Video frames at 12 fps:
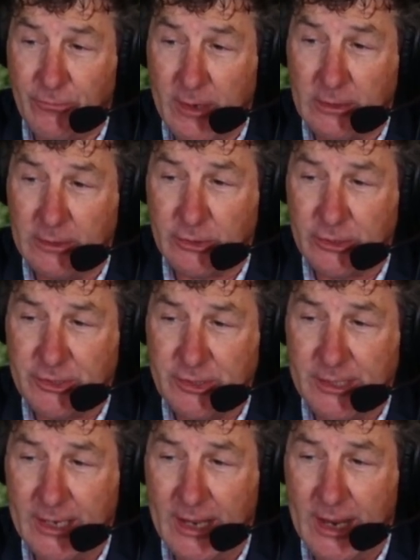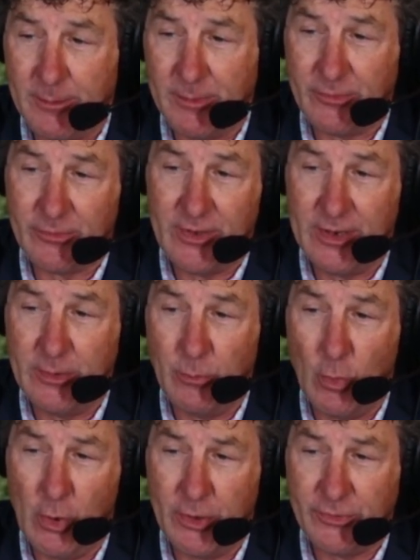Franklin Christian Academy. They're sitting
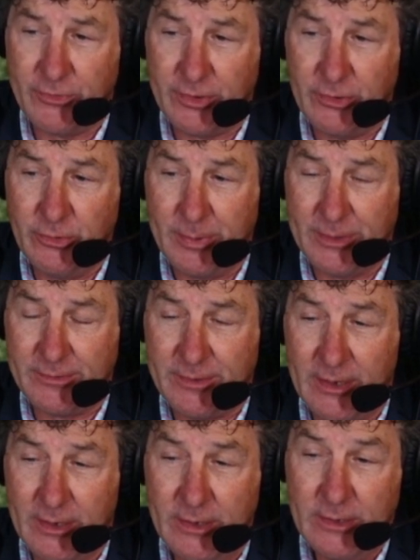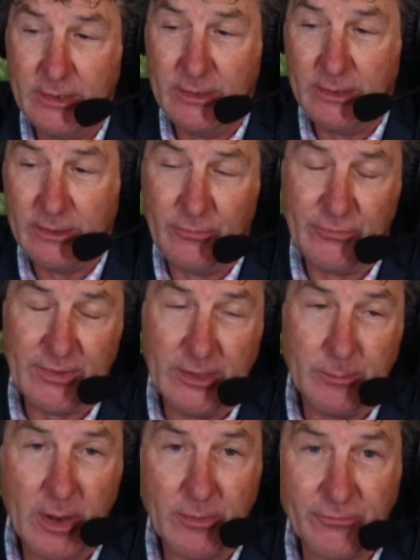at 1-2, but you've
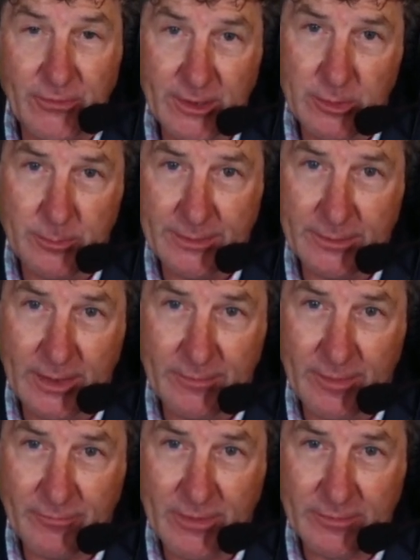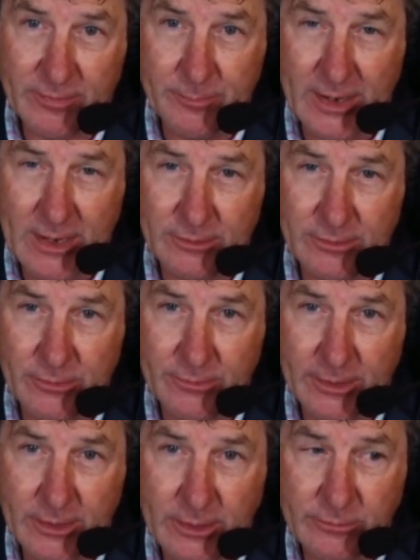seen them on film, and they've got some talent,
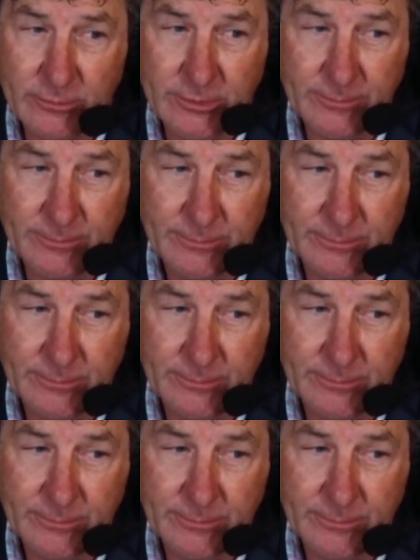don't they, Coach?